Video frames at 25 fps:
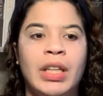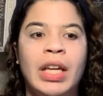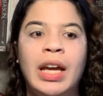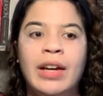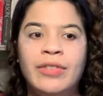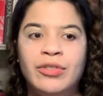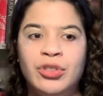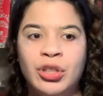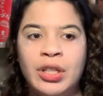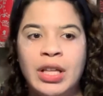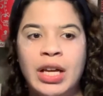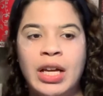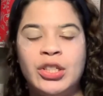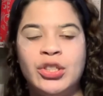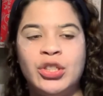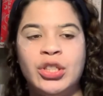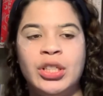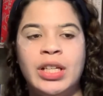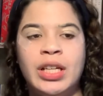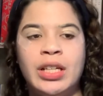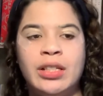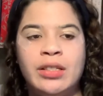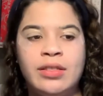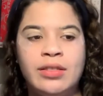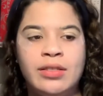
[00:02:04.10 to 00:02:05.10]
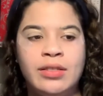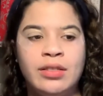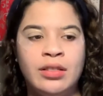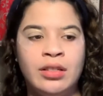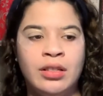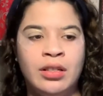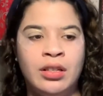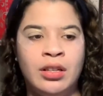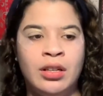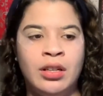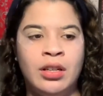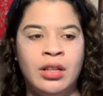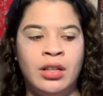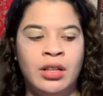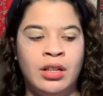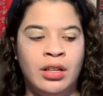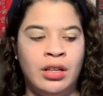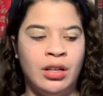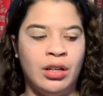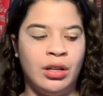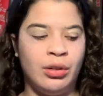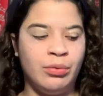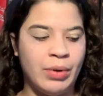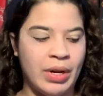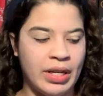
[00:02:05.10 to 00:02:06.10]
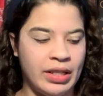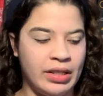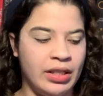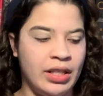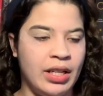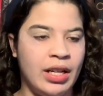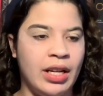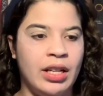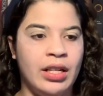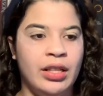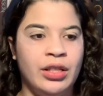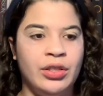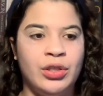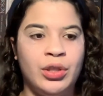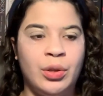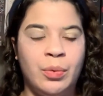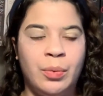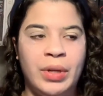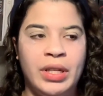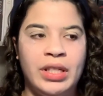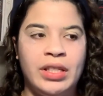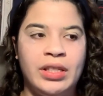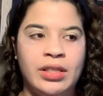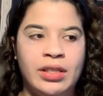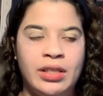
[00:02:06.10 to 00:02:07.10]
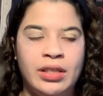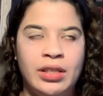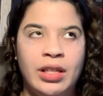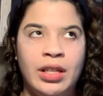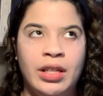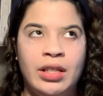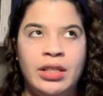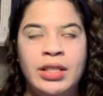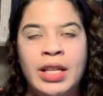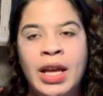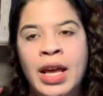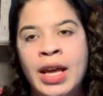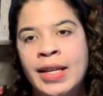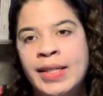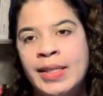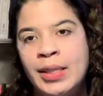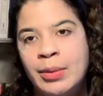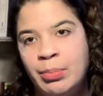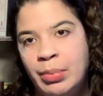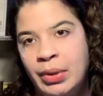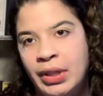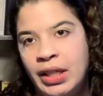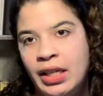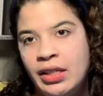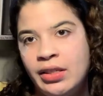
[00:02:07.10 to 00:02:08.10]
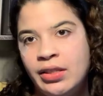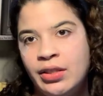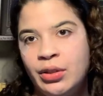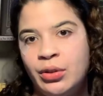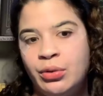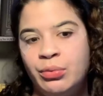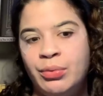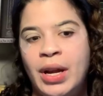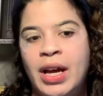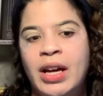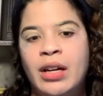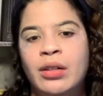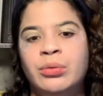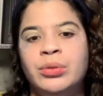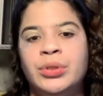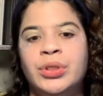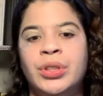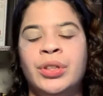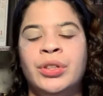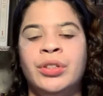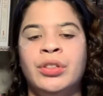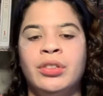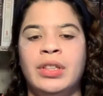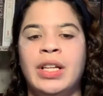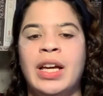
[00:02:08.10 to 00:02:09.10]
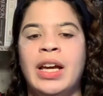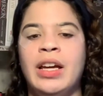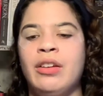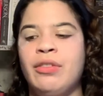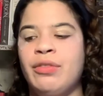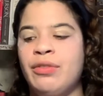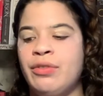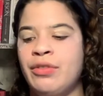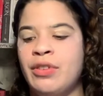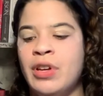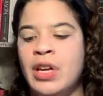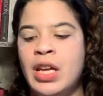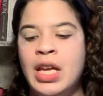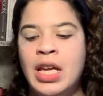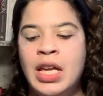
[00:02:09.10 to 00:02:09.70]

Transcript: after that she gets arrested, and so it takes place around her life